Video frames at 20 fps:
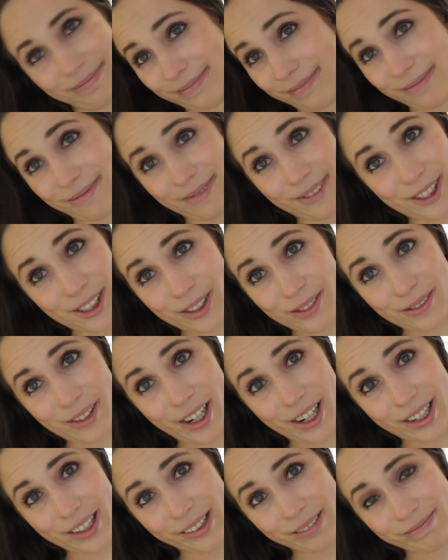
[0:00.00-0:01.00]
I'm just
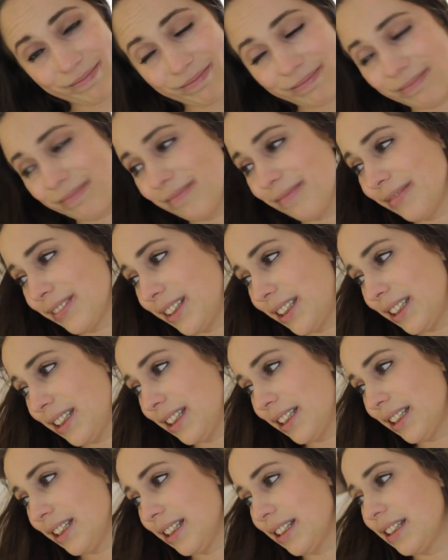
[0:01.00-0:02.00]
ready.
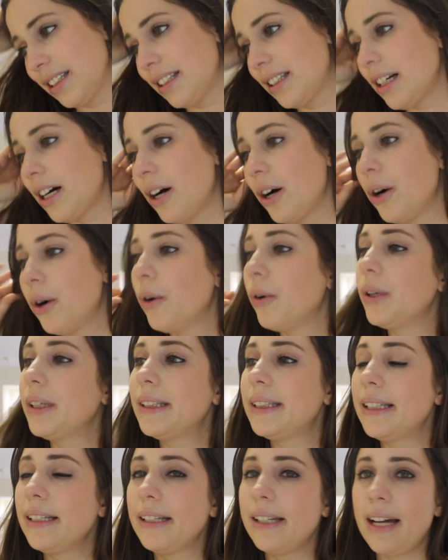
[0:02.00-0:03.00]
So,
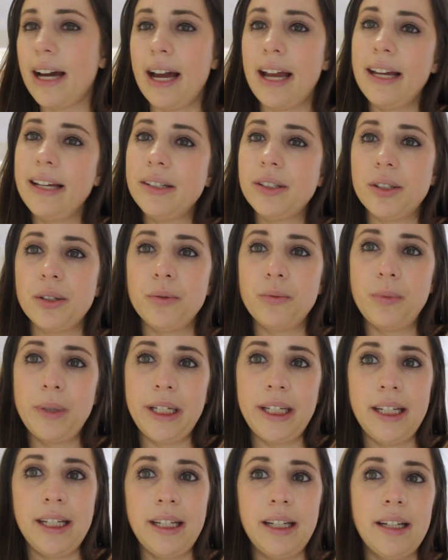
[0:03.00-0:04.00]
tonight,
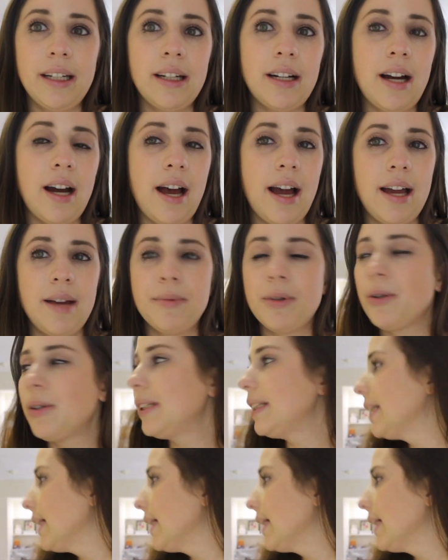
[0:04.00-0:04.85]
I'm going